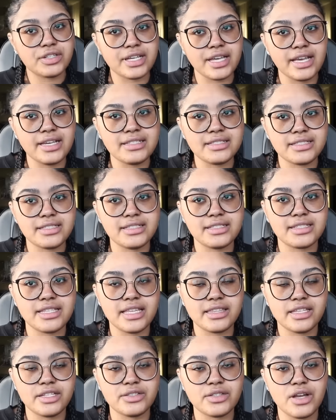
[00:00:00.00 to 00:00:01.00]
cases
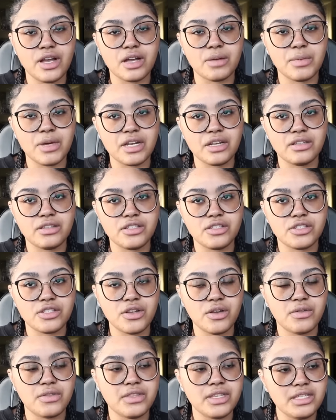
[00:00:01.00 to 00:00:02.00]
that they talk about in the
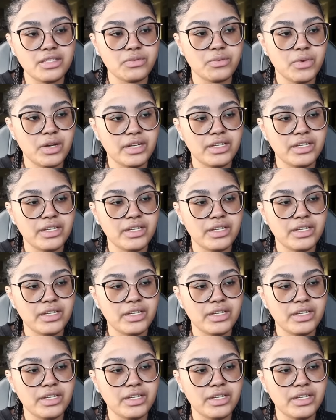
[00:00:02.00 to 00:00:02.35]
show, this one